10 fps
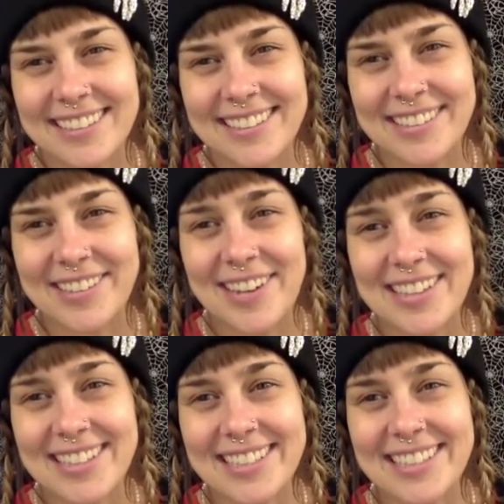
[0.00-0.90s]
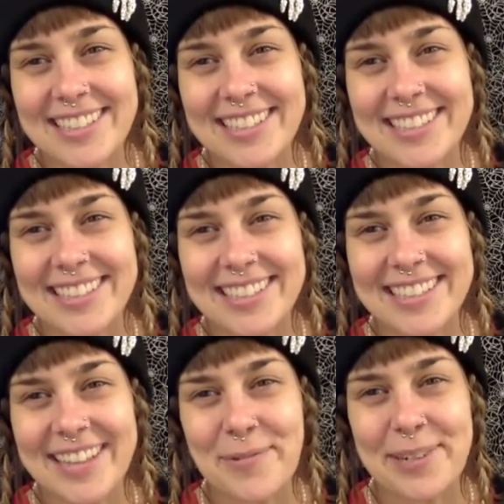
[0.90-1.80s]
Trust
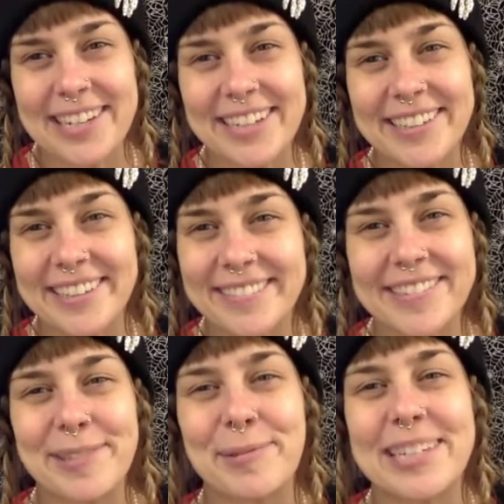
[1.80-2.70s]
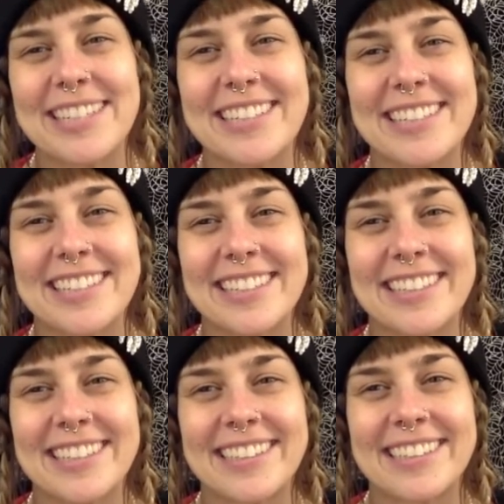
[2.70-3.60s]
that we're here for a
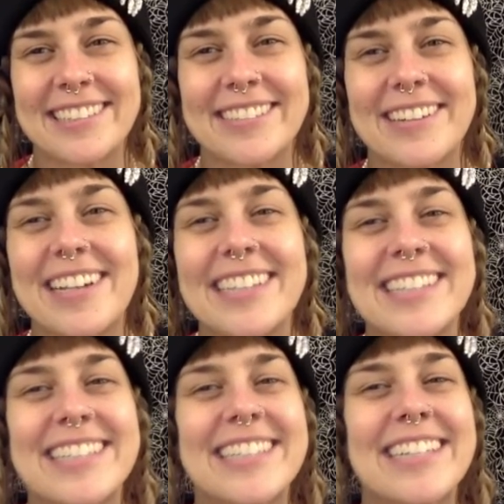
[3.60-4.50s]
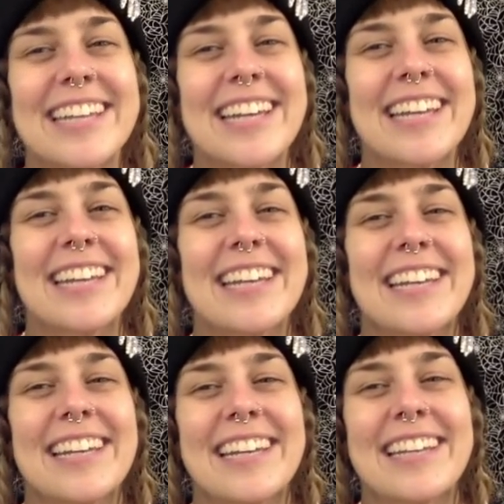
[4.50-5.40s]
reason. Trust
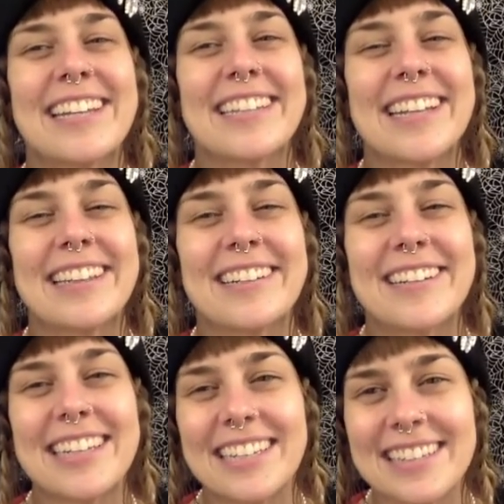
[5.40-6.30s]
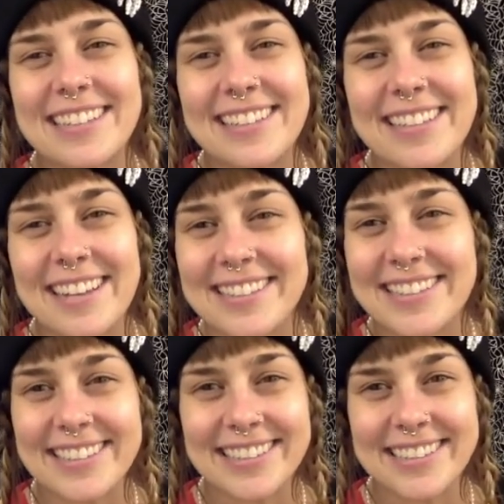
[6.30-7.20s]
that there is a
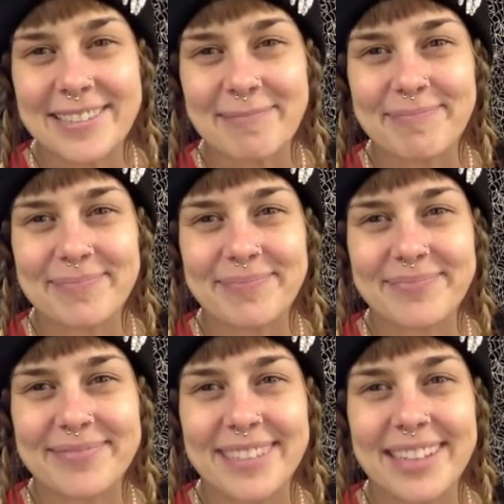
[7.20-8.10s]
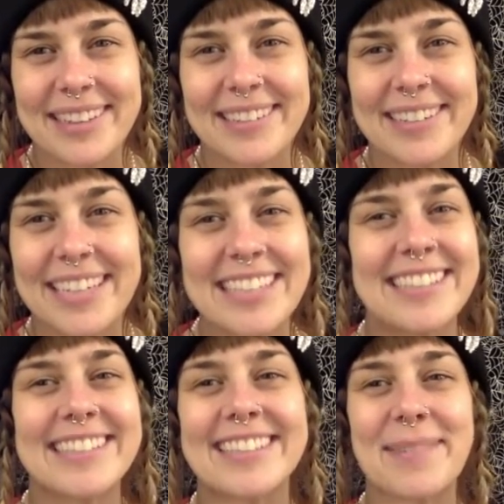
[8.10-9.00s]
system, that there
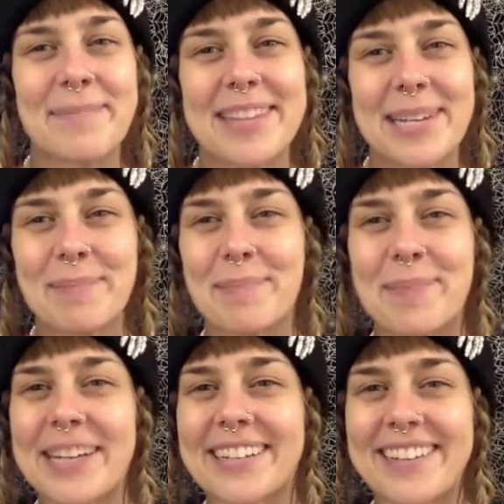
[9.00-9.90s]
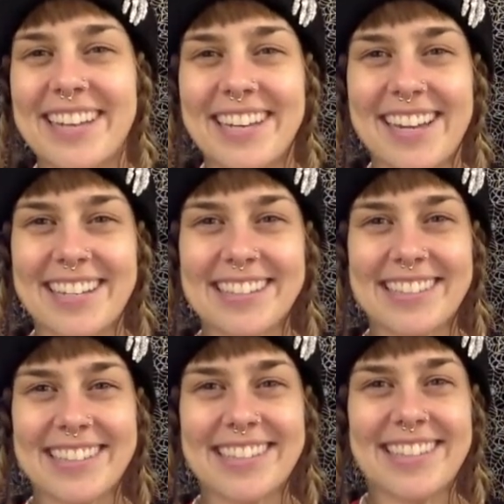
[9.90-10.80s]
is something bigger than us,